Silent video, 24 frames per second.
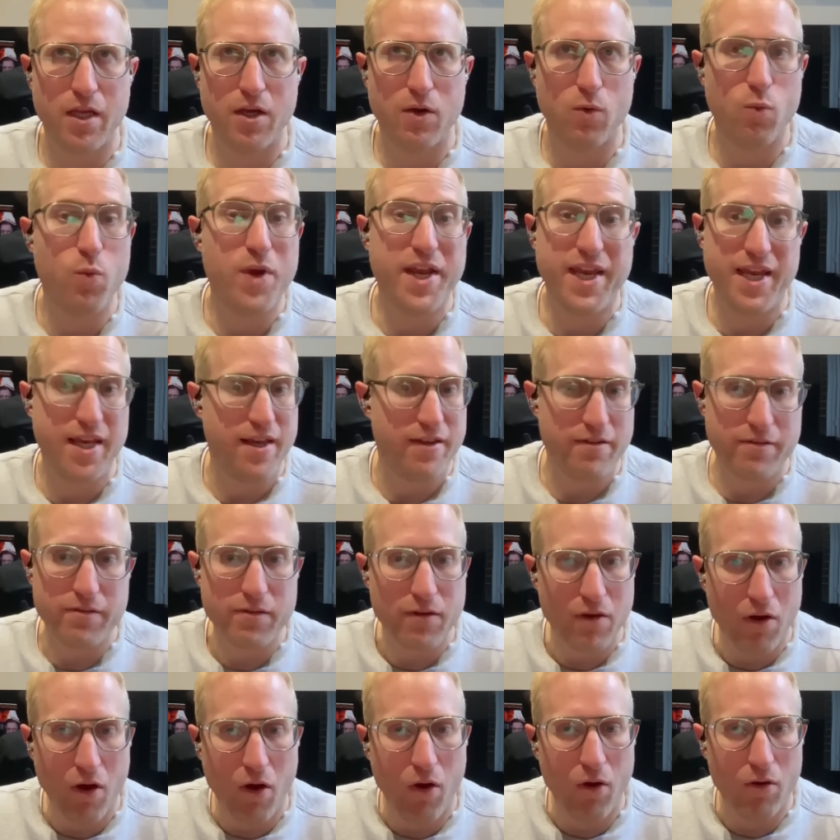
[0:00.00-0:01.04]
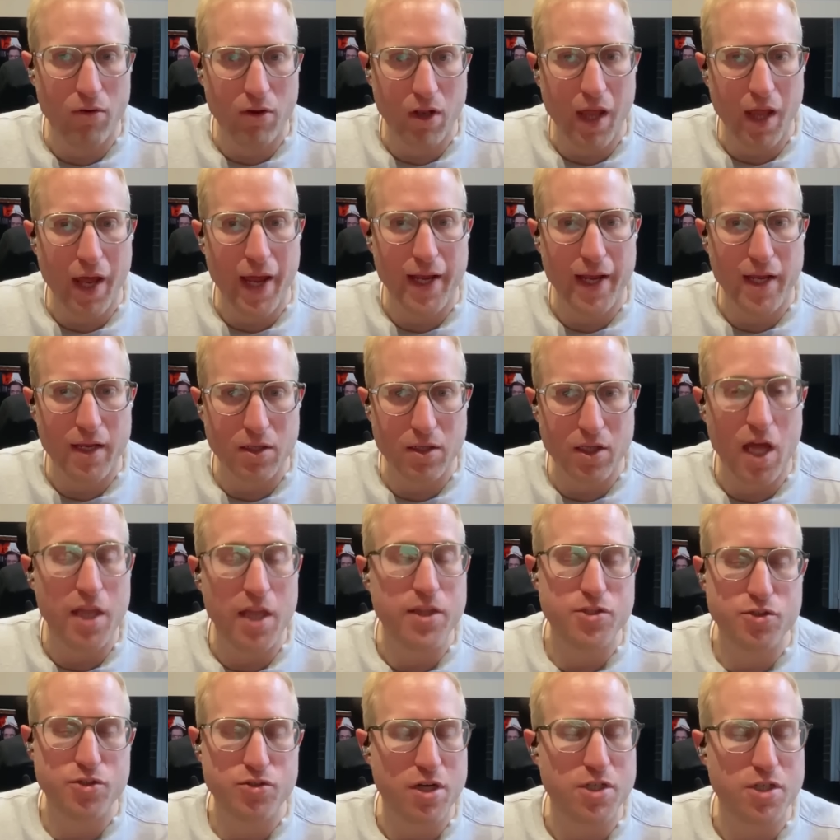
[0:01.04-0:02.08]
wikis on like
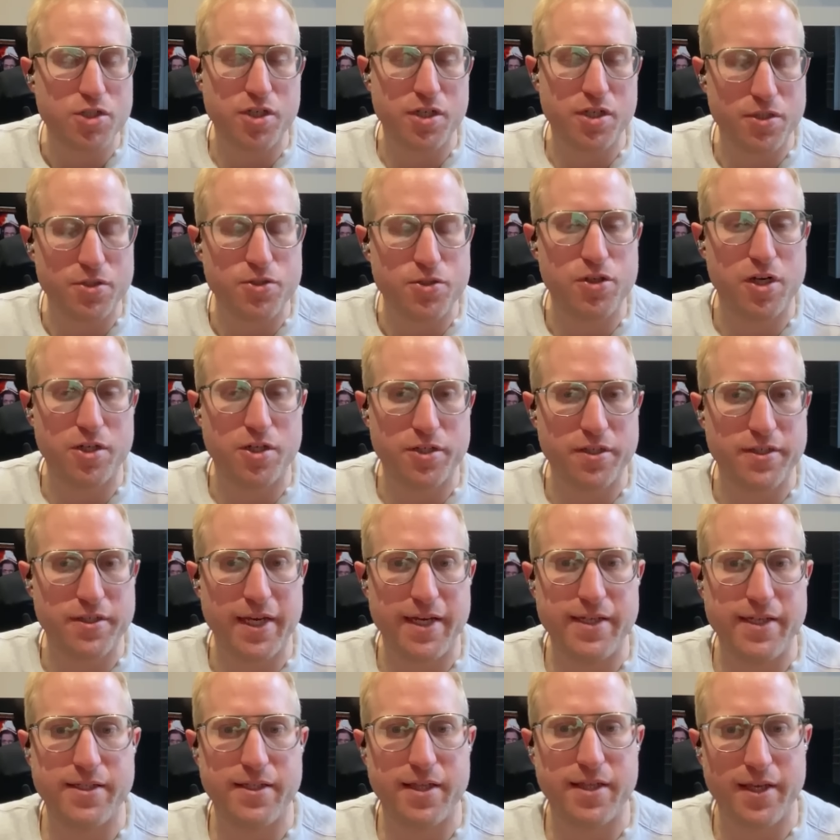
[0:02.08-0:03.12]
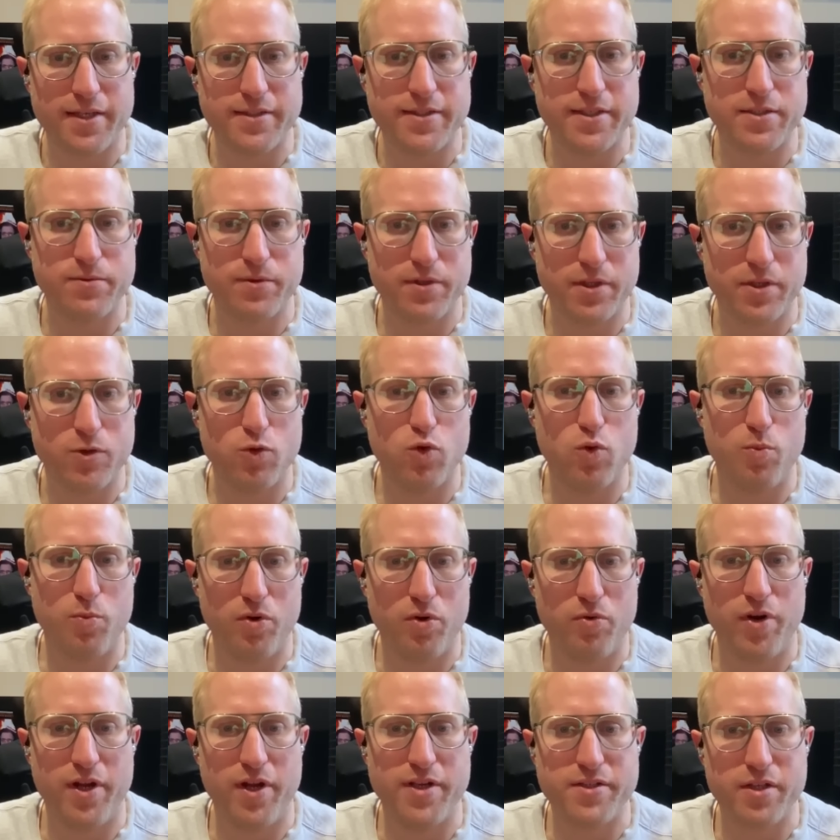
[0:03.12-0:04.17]
unstructured and structured data that exists within a
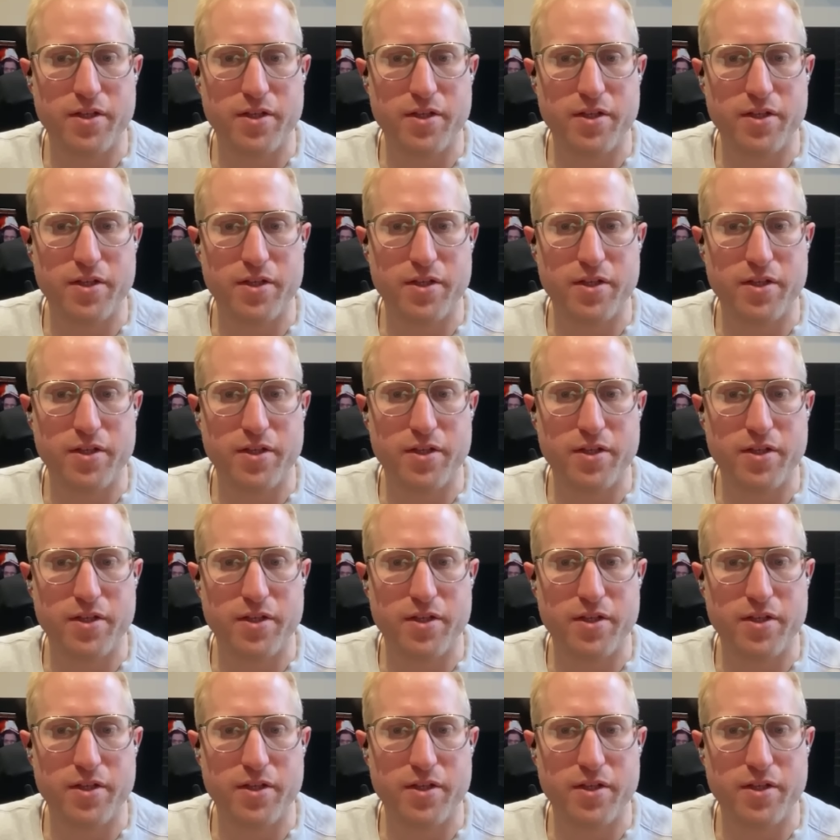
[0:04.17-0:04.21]
corporate, right?